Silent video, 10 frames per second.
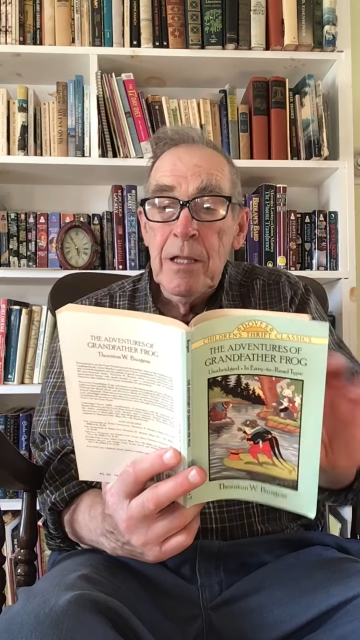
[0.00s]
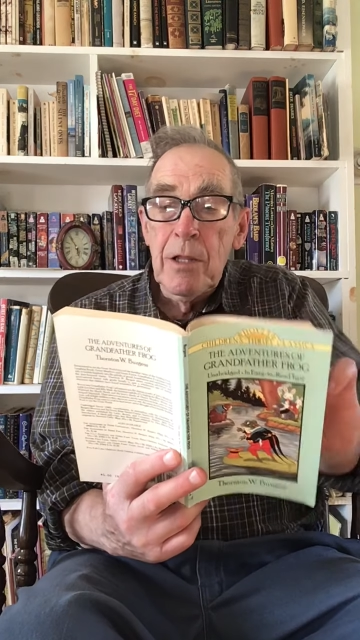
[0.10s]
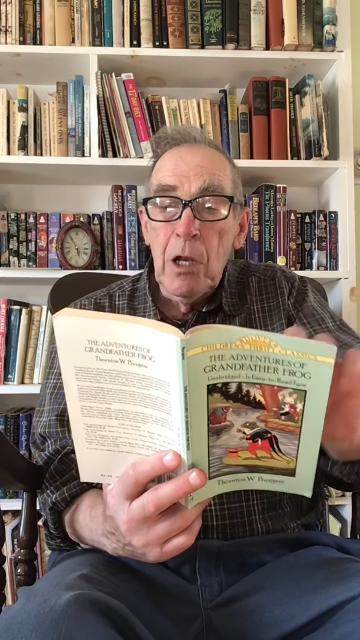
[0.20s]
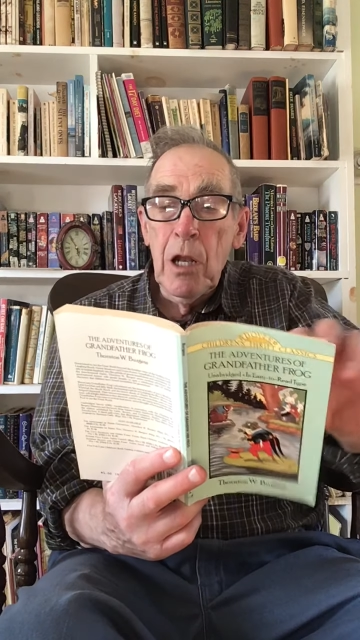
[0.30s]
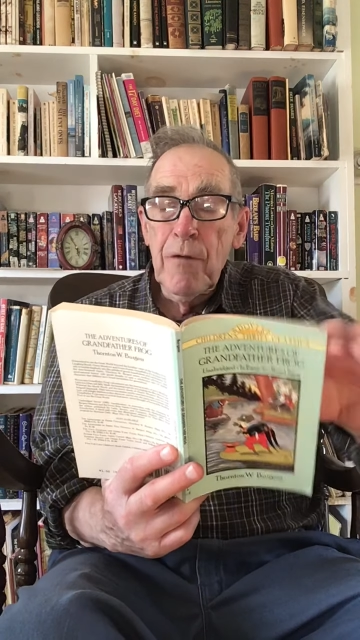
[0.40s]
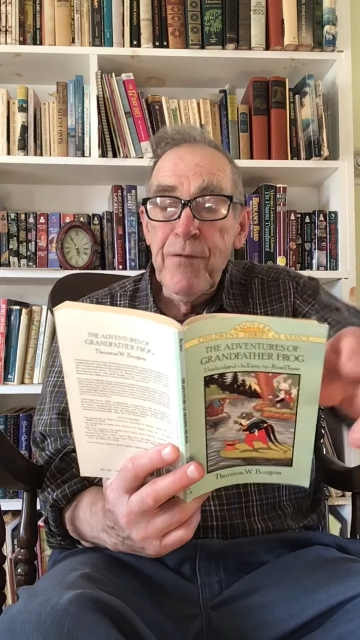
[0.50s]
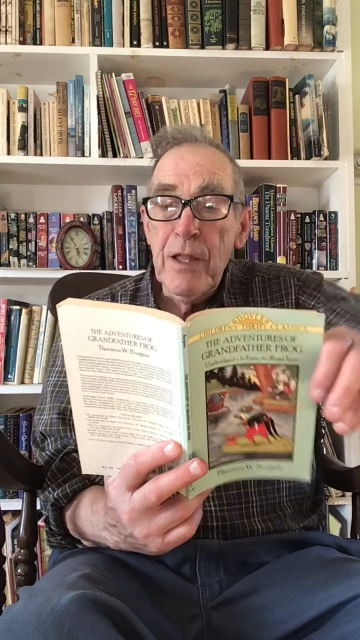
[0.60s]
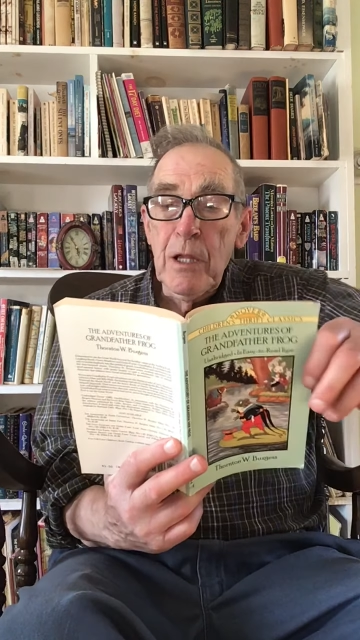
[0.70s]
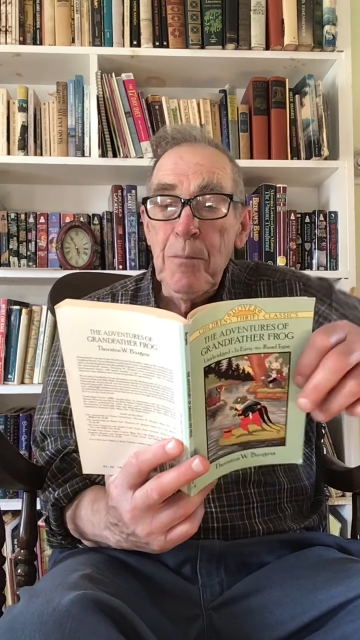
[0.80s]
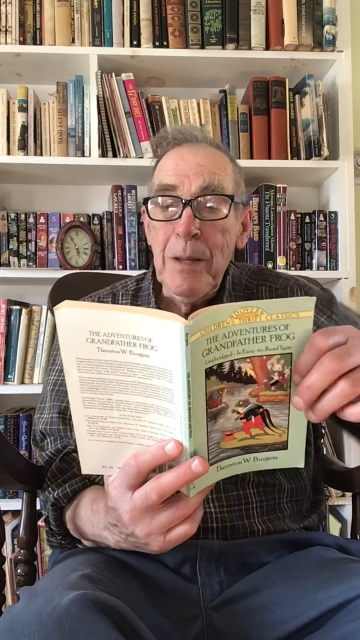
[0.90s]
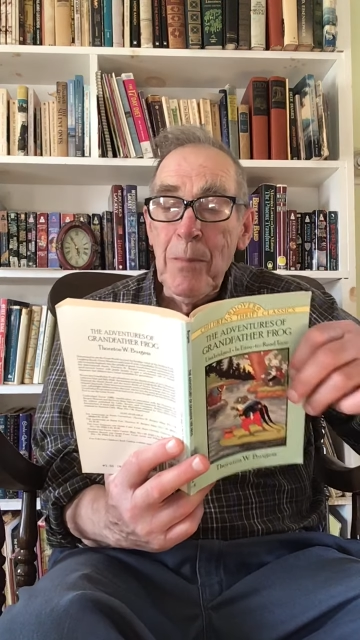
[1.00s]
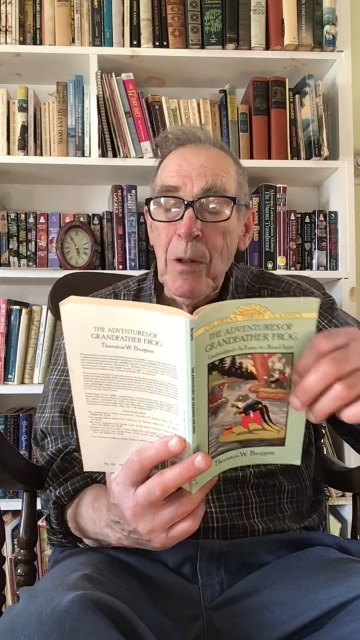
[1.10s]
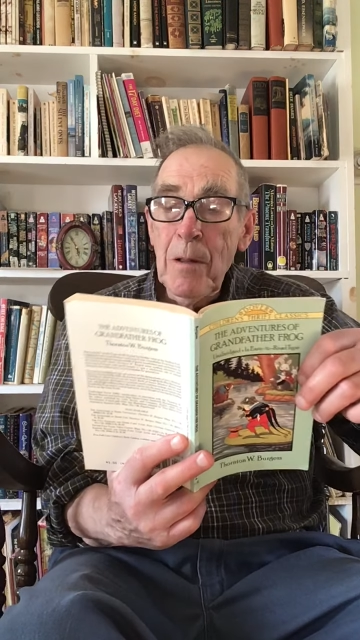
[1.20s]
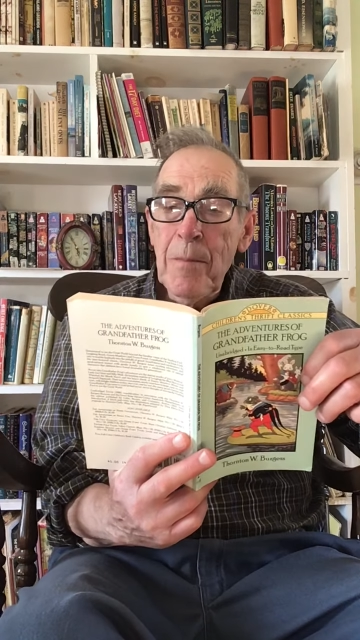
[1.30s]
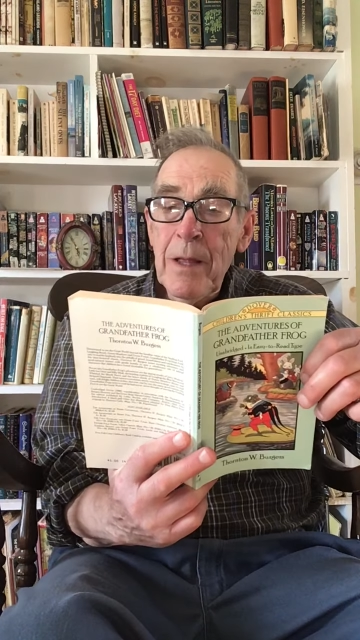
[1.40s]
The little feathered
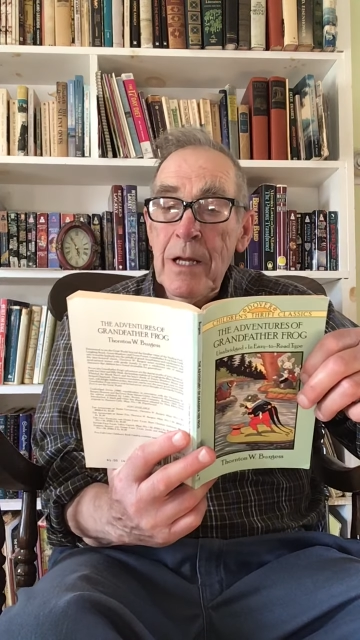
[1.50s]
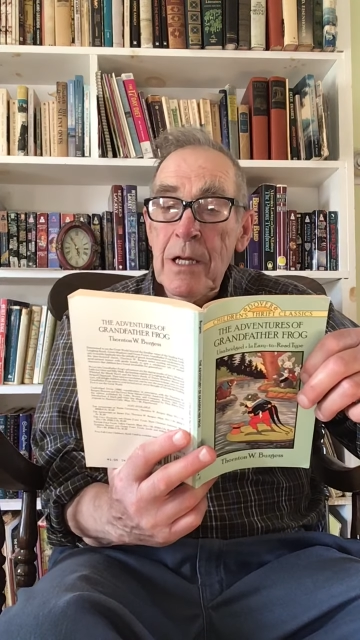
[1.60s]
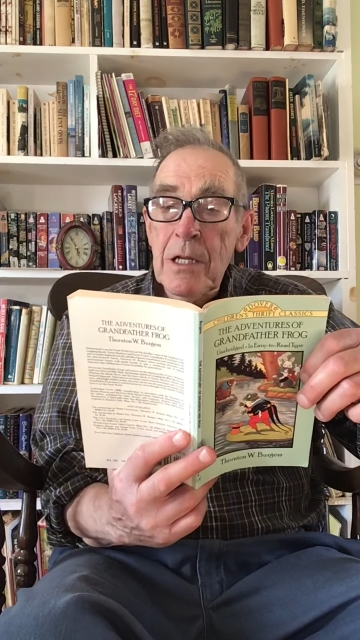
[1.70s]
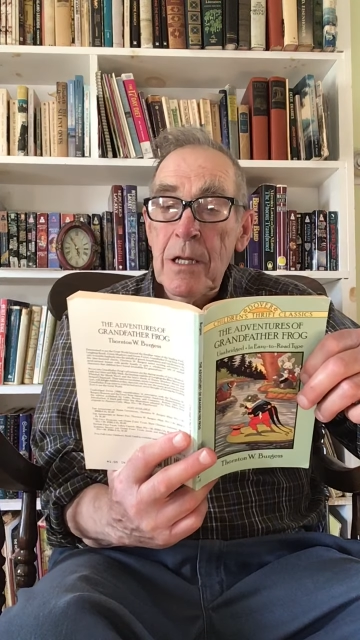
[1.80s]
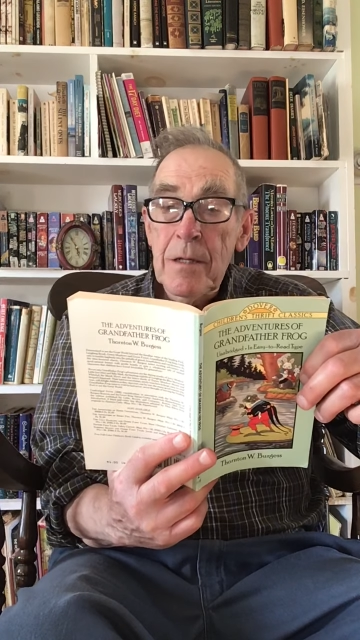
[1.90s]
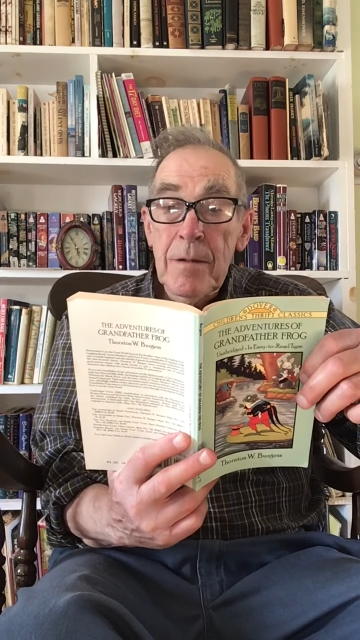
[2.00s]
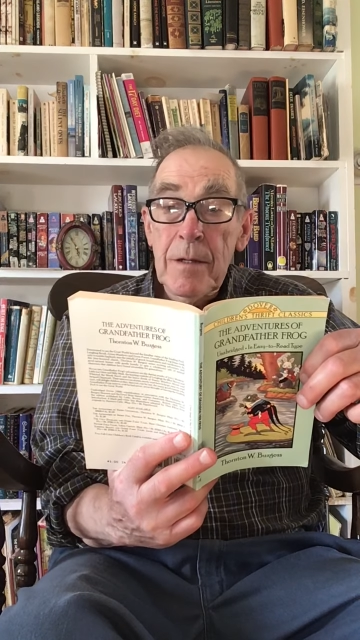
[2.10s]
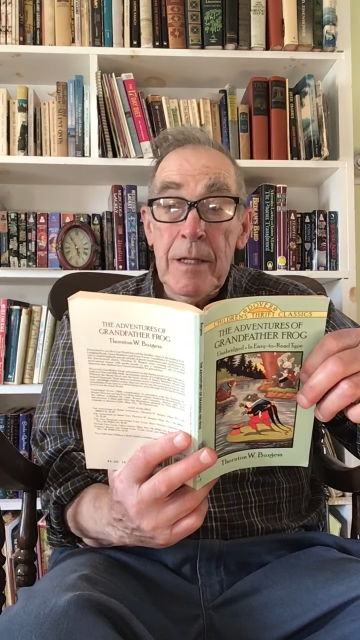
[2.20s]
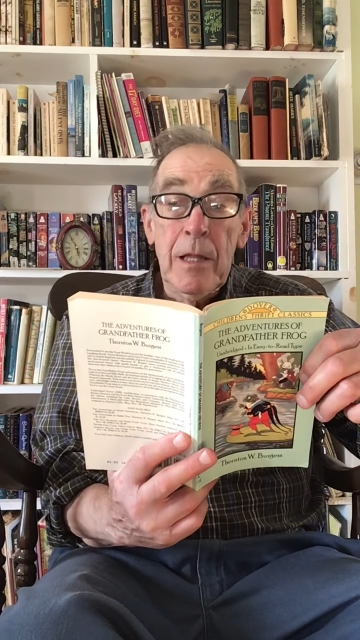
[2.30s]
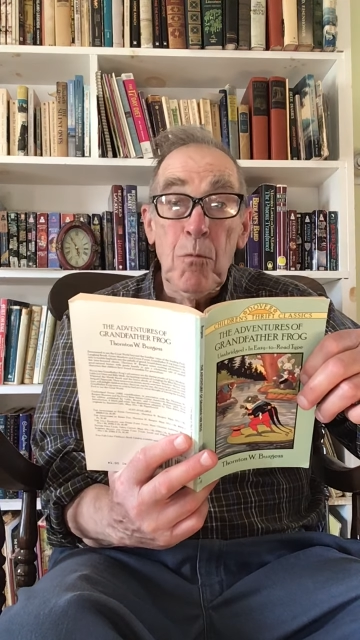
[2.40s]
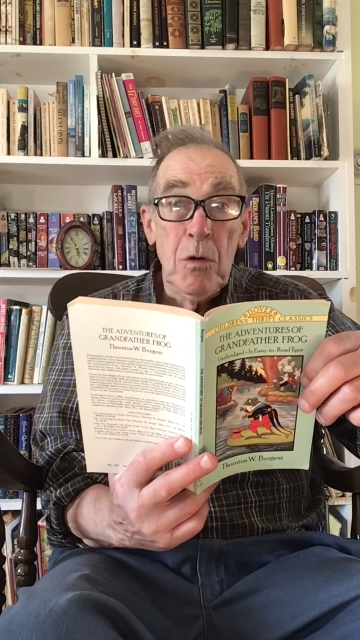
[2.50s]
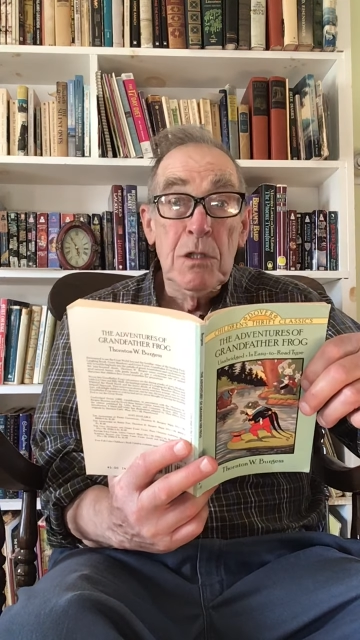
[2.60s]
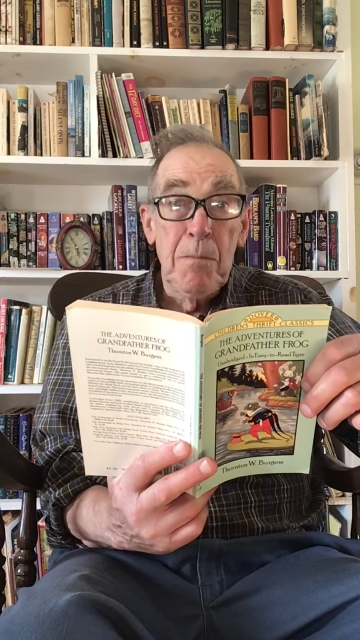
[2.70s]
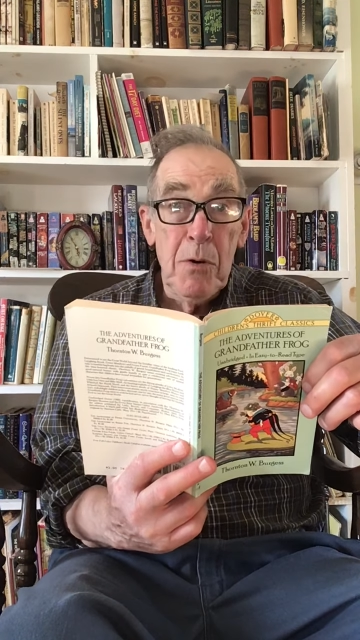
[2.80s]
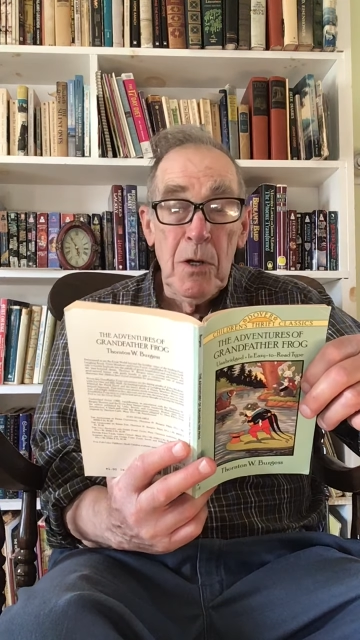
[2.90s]
people, in other words,
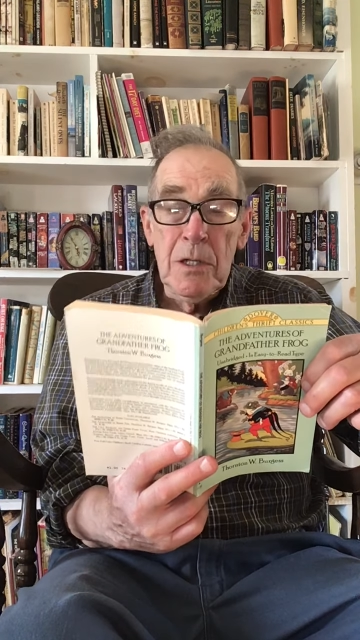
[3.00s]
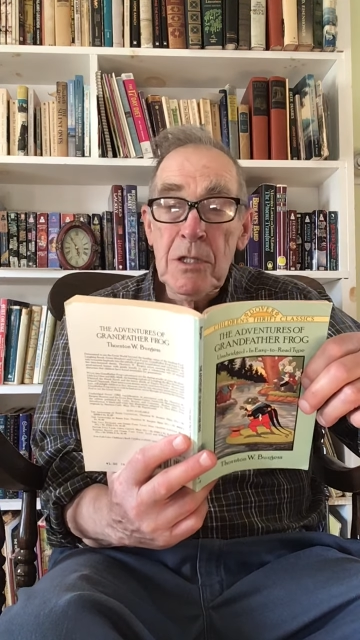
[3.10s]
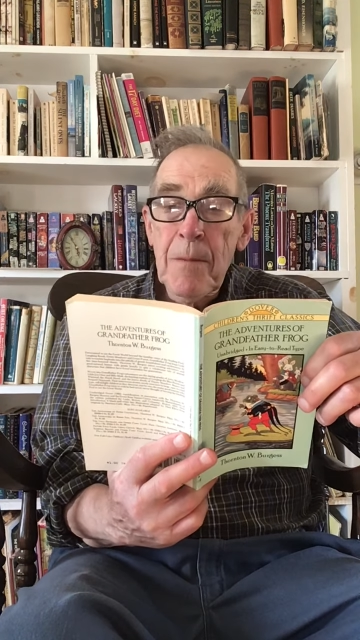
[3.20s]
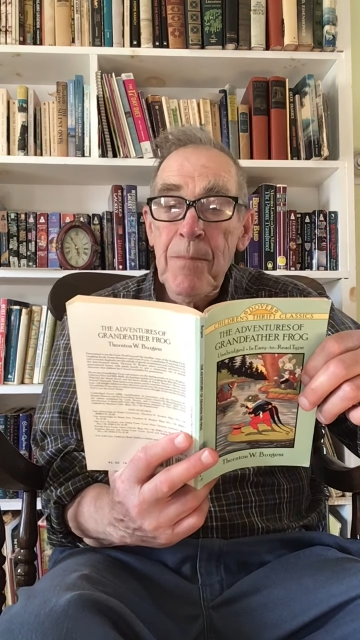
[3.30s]
birds,